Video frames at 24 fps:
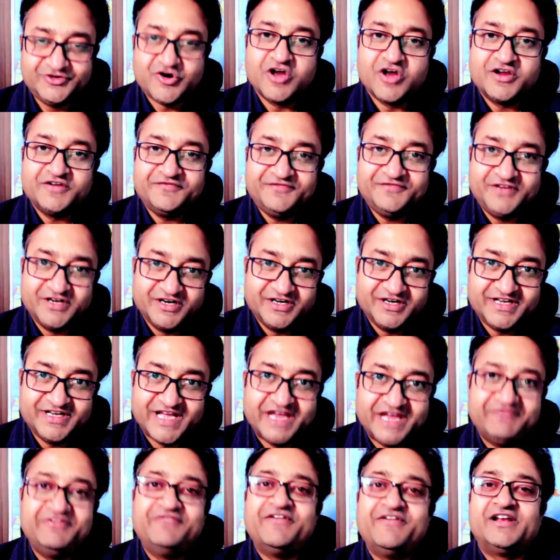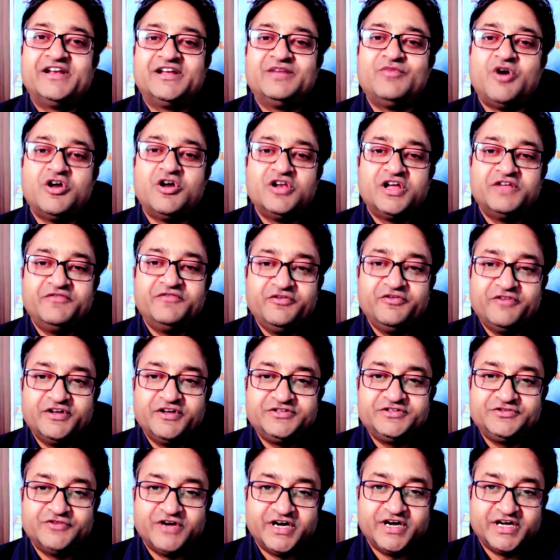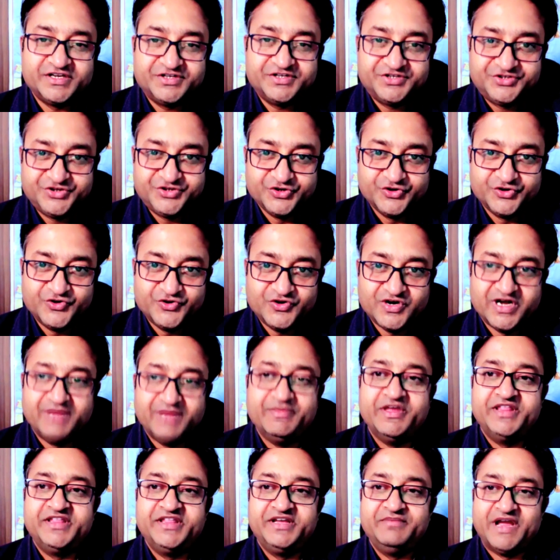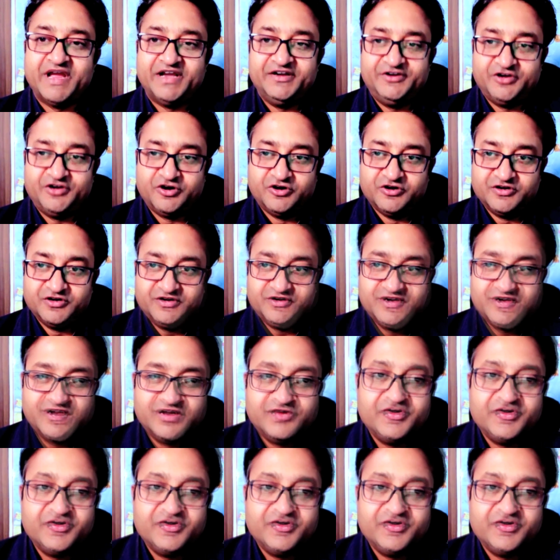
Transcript: Gaurav Garg and we welcome all our viewers to our show Amazing Mentor.